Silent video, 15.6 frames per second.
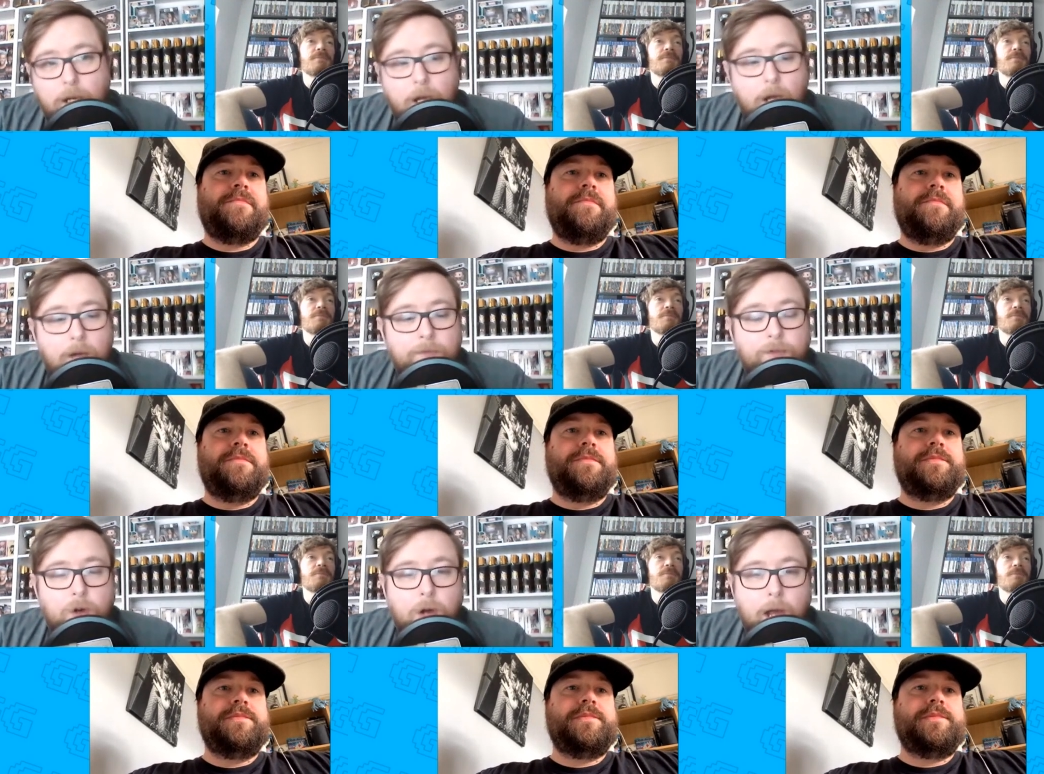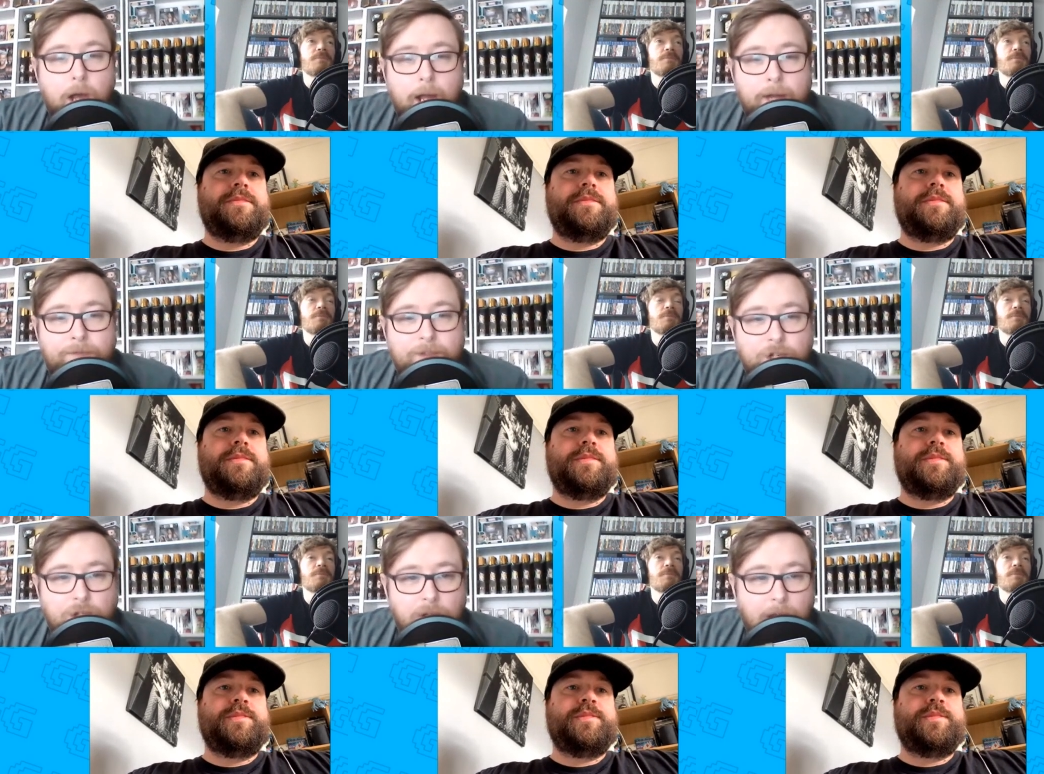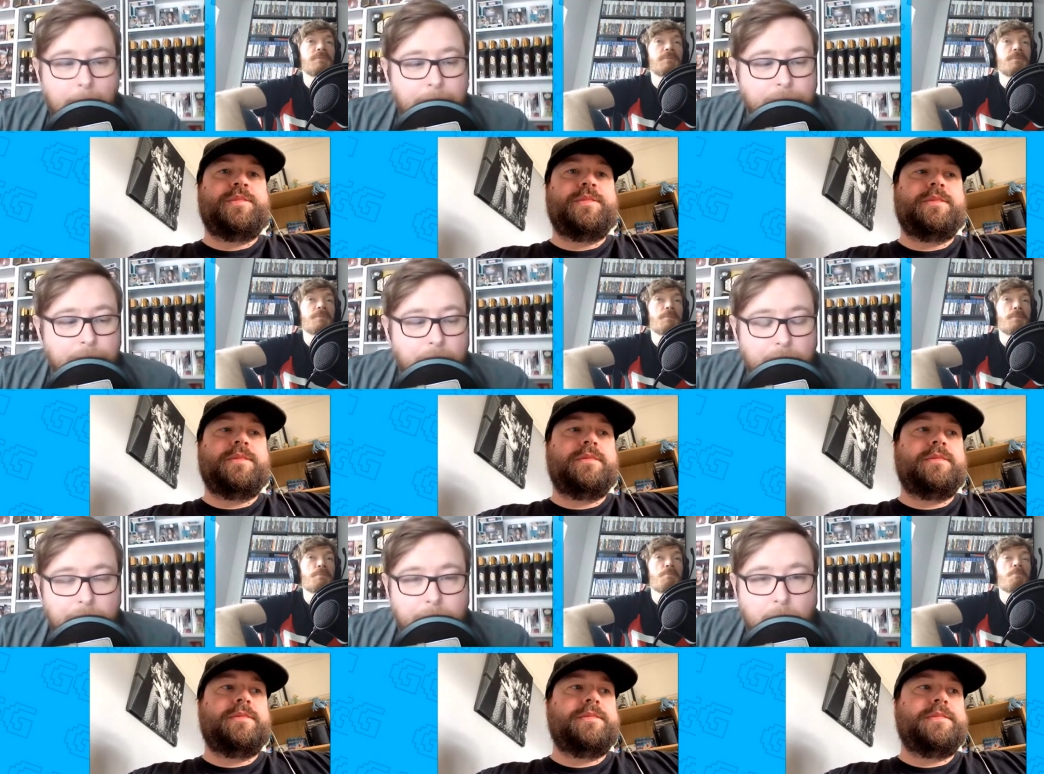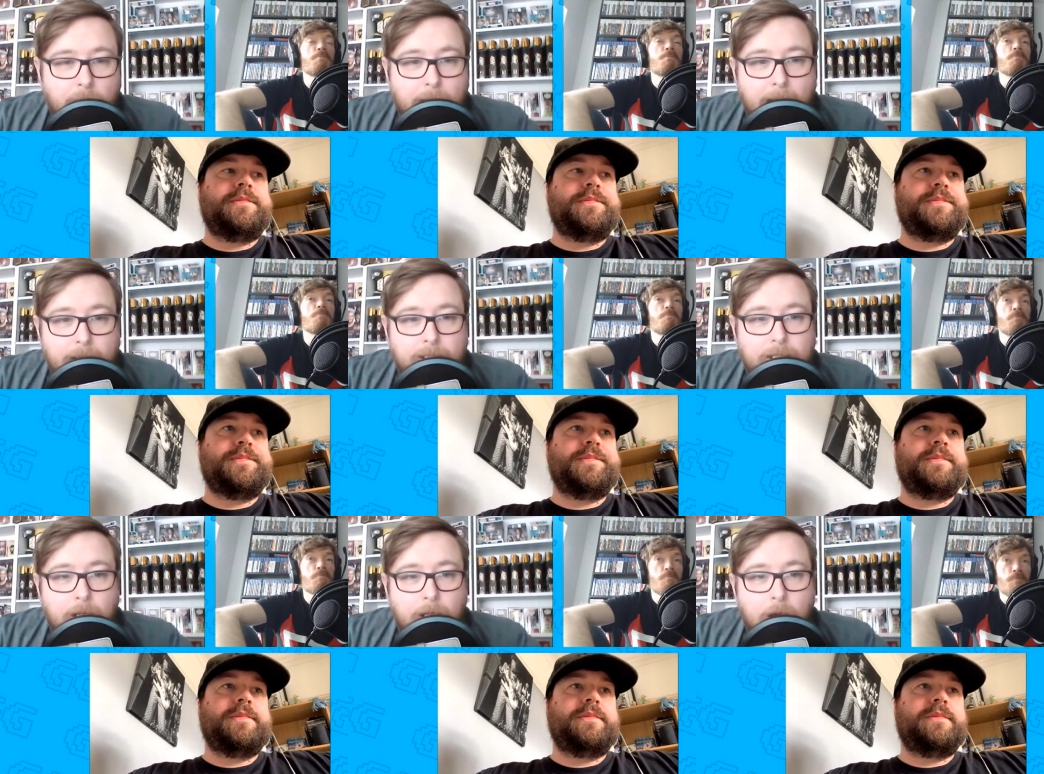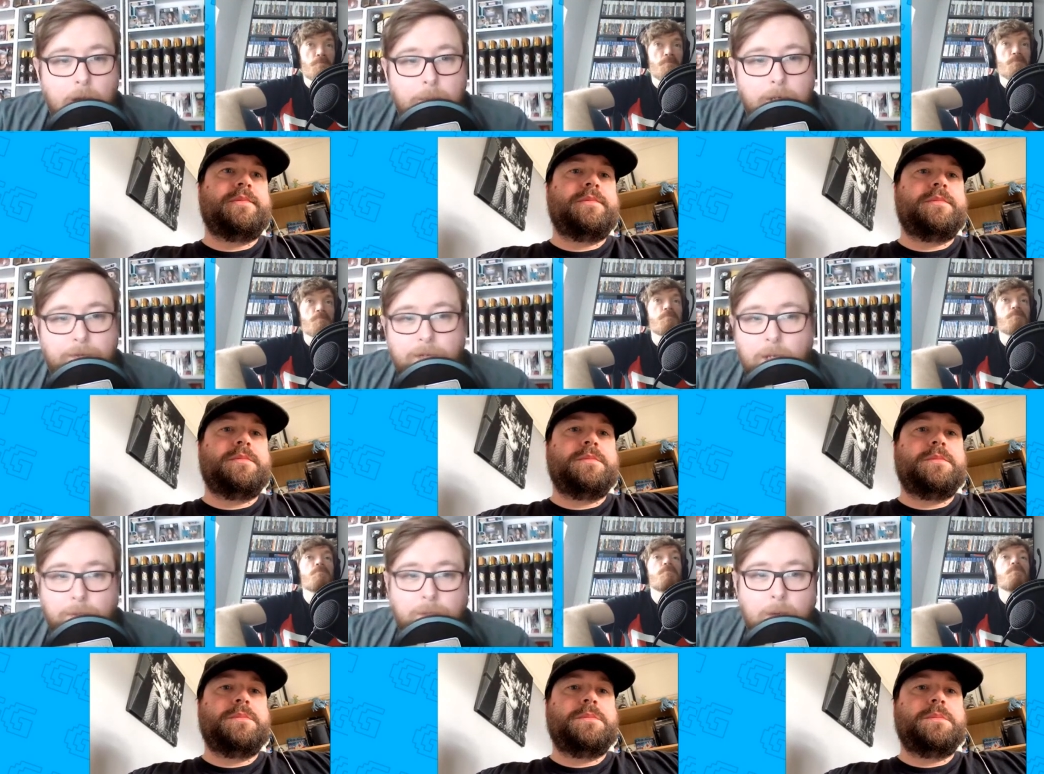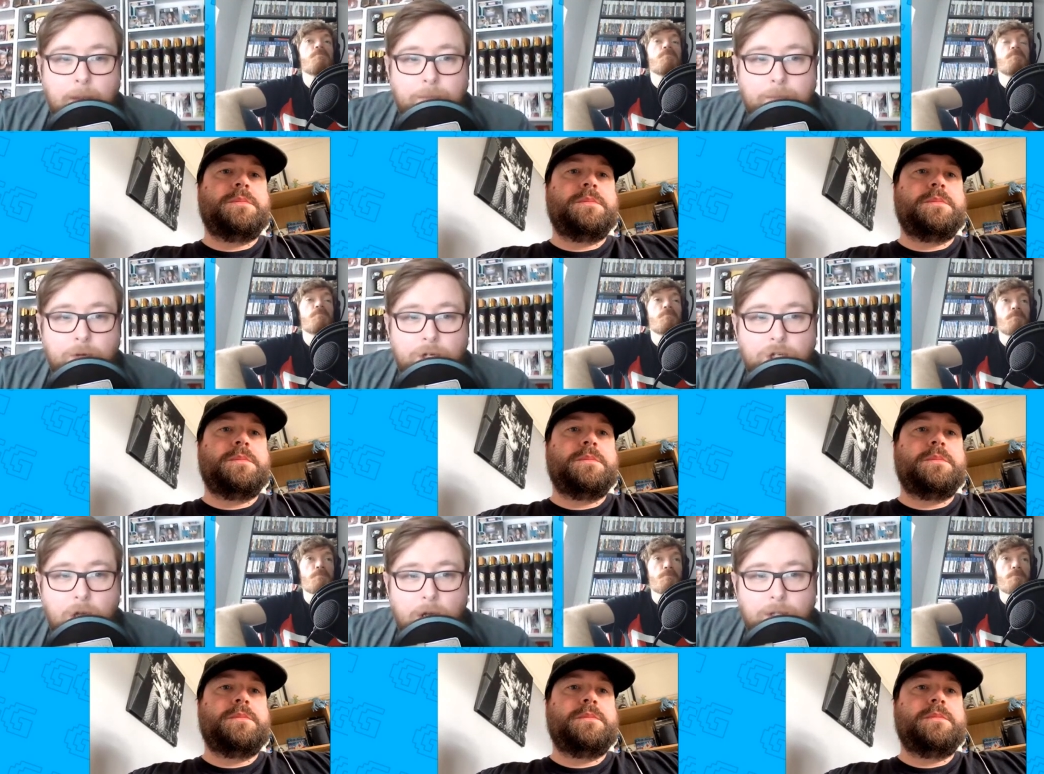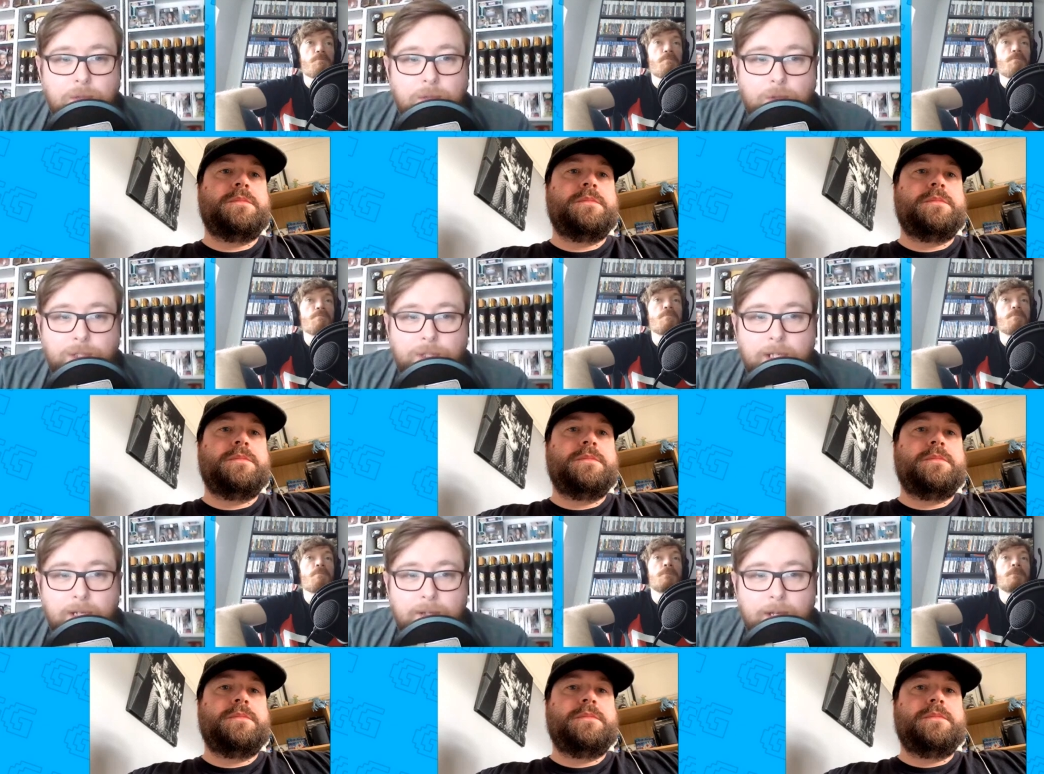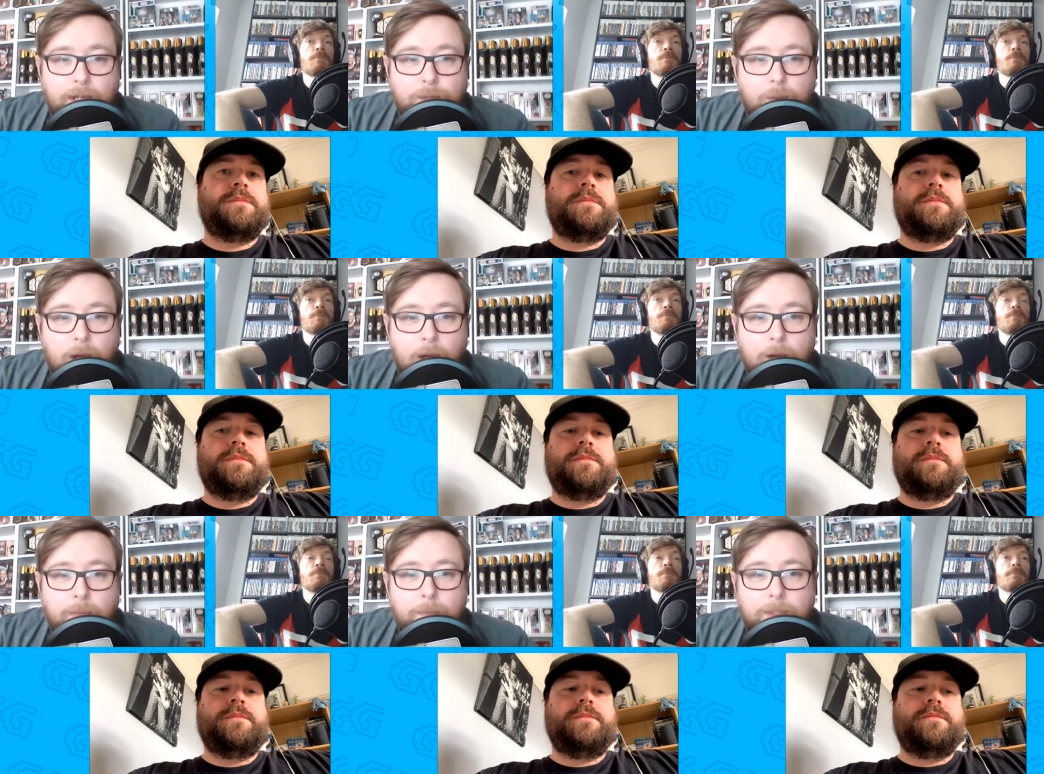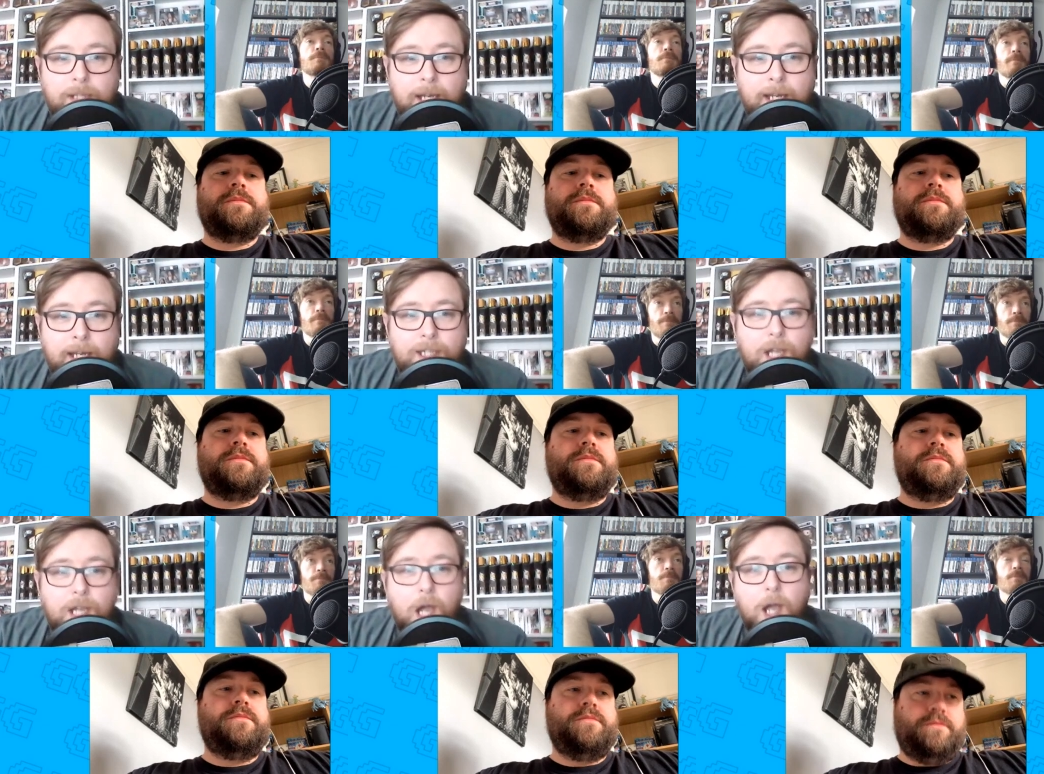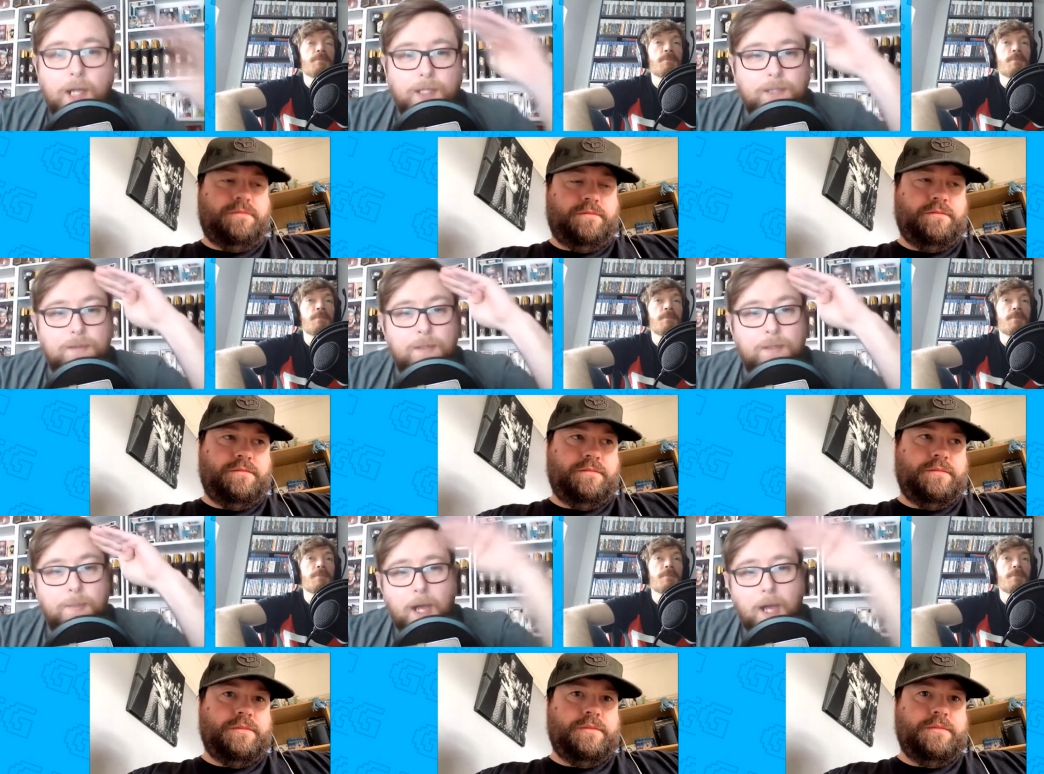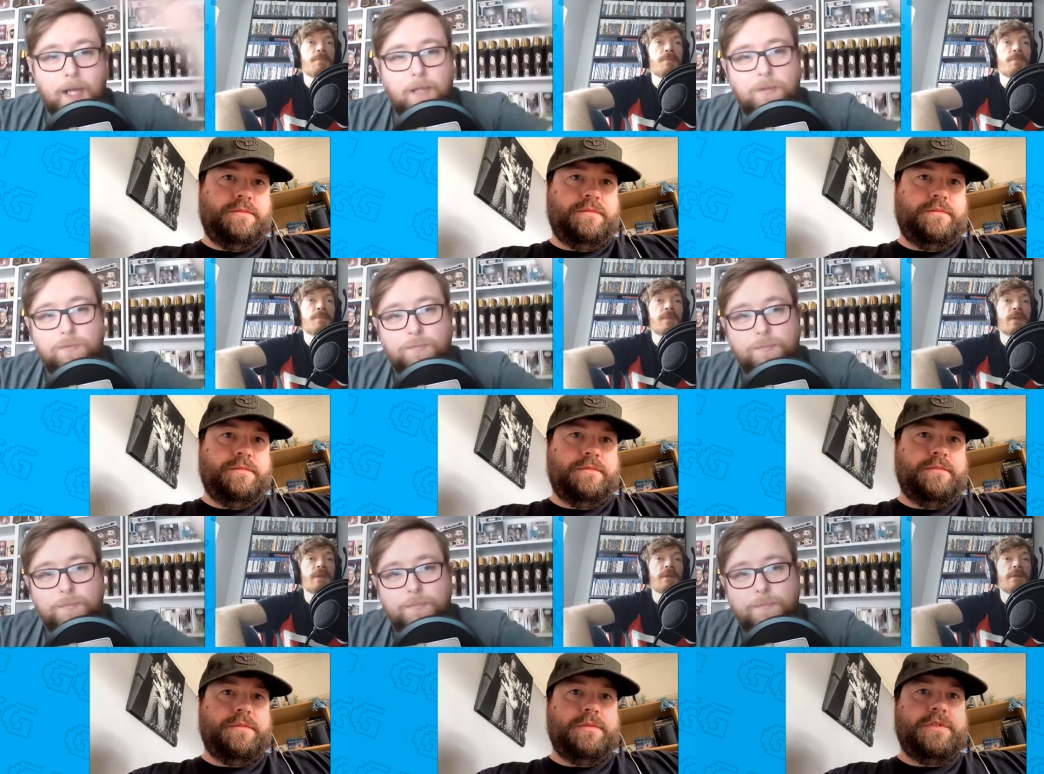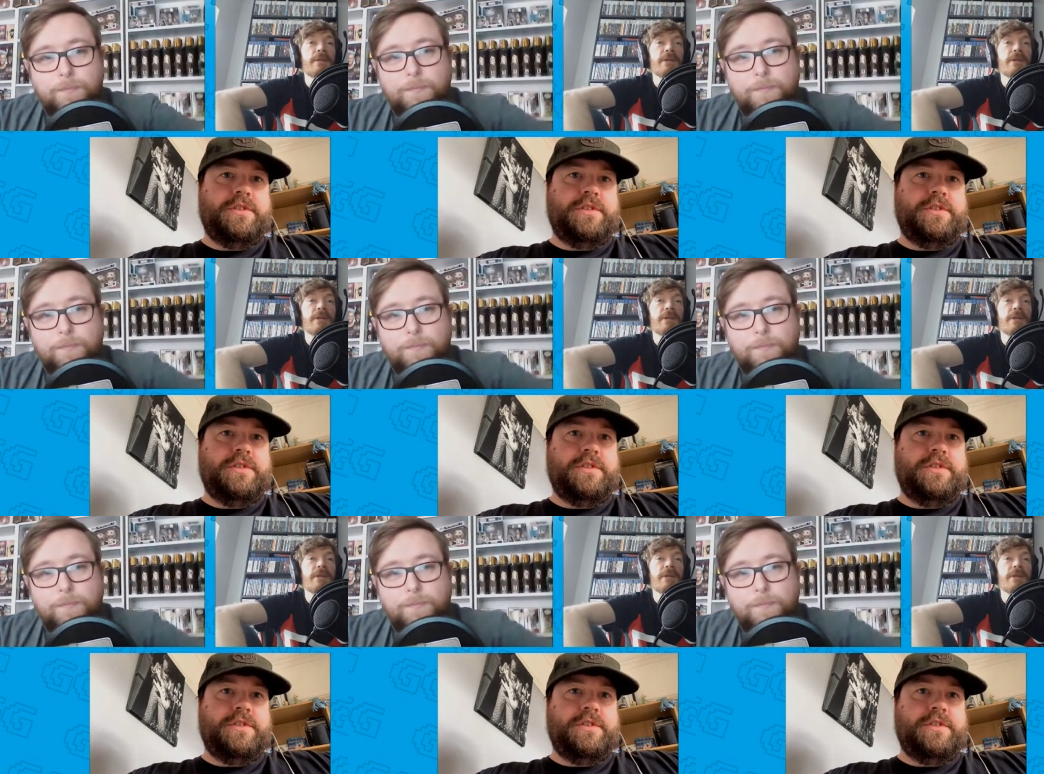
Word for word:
Speaker 1: for an official episode of the podcast. But if you come to our pre shows, we'll see you then as well. But take it easy, guys. Goodbye. Thanks so much.